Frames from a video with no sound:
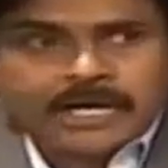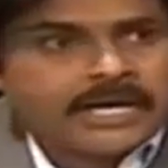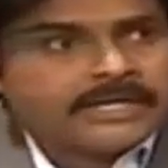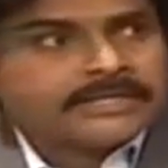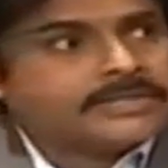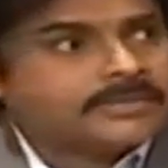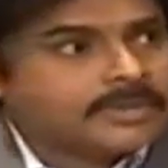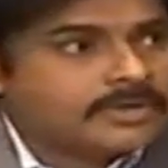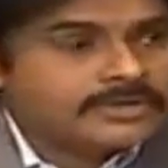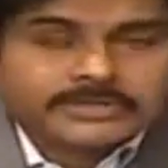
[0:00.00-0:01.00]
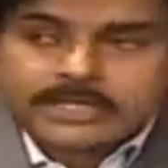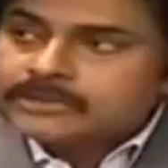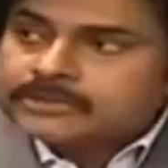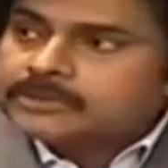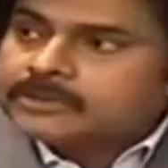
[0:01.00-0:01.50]
and somehow I
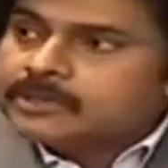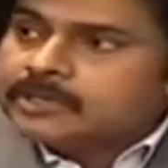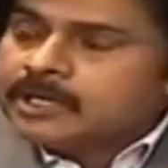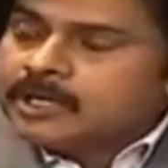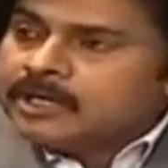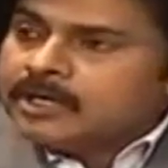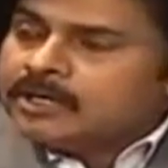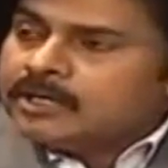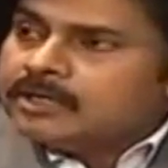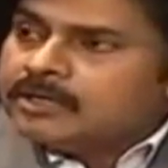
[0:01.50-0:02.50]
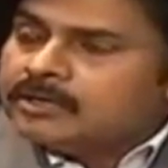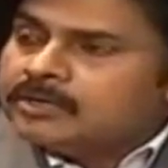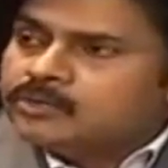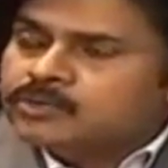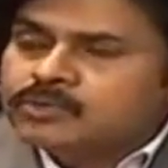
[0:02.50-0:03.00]
started
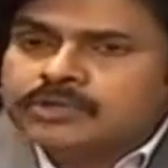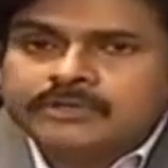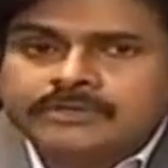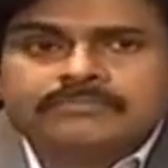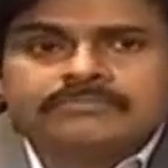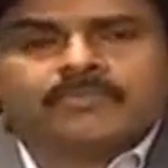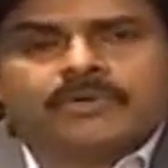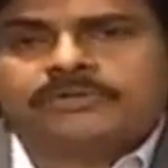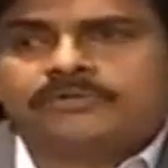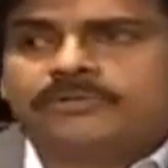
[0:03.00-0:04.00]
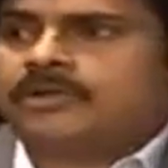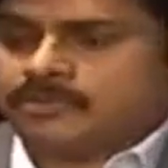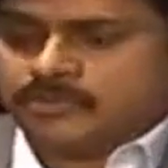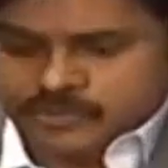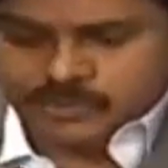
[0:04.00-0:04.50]
uh, doing whatever I
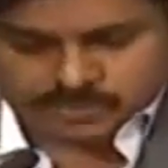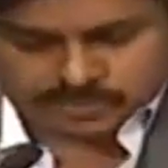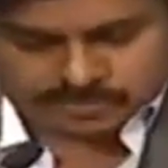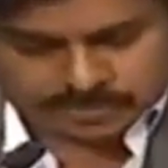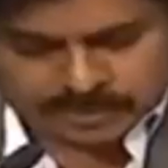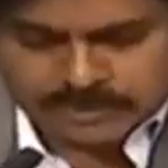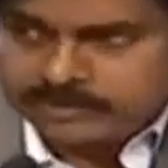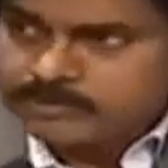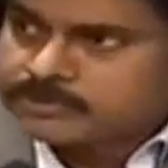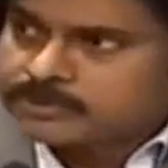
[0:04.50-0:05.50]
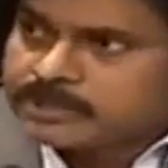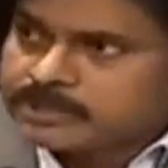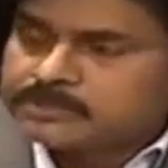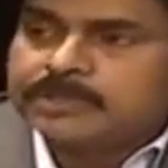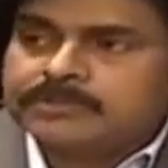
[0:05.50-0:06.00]
could do. Maybe I was
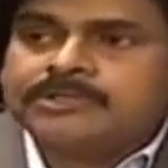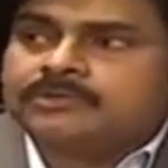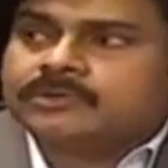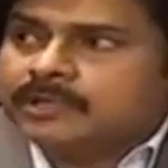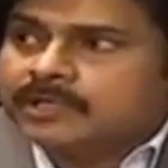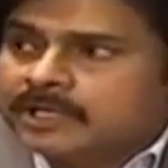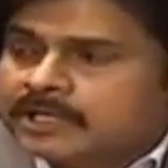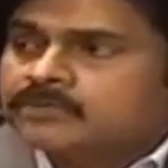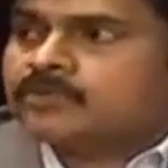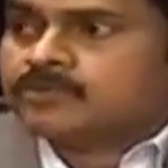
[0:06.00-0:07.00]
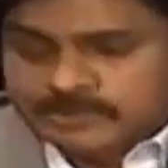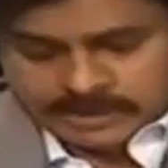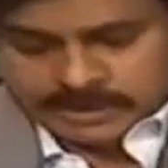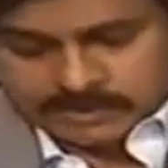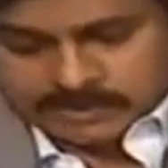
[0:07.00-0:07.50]
experimenting with my life after
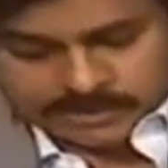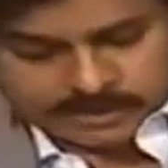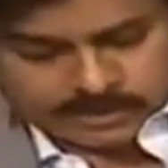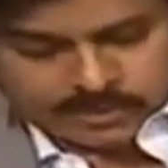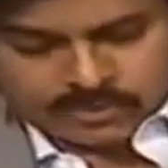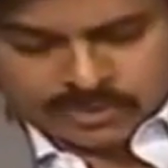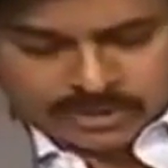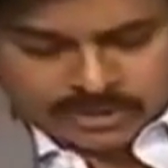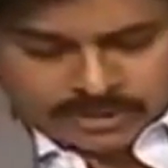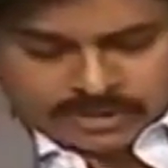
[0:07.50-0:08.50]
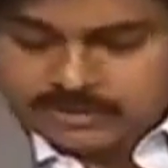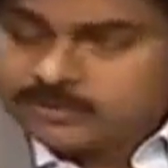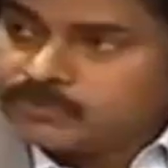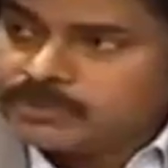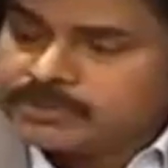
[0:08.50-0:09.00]
that. I went into a
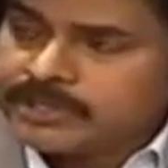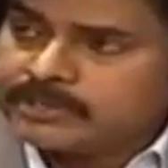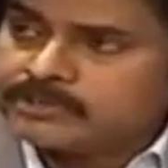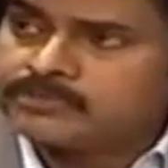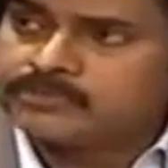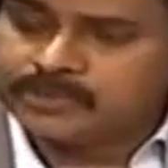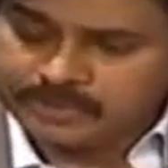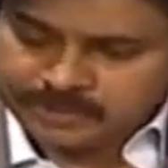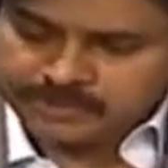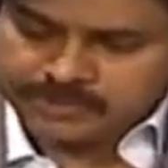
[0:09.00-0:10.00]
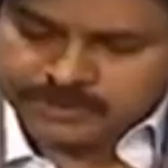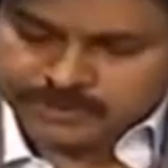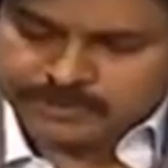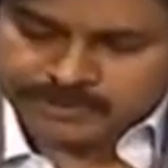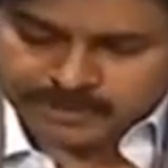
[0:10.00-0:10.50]
different kind of uh, education. I
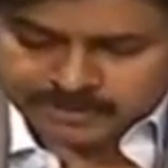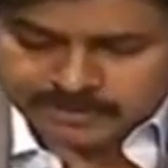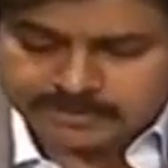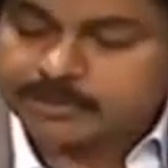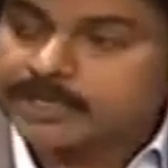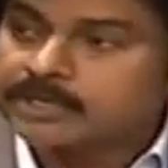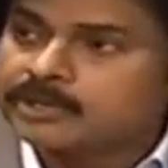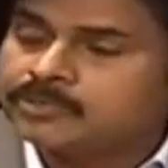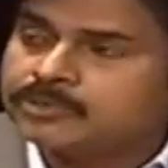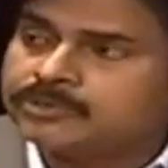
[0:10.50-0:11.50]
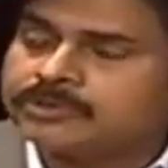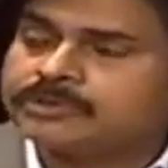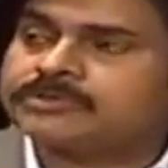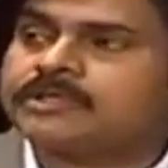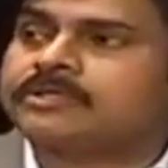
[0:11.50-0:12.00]
mean, I did my
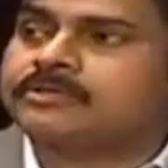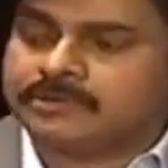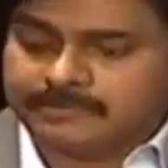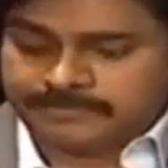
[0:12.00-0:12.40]
computers and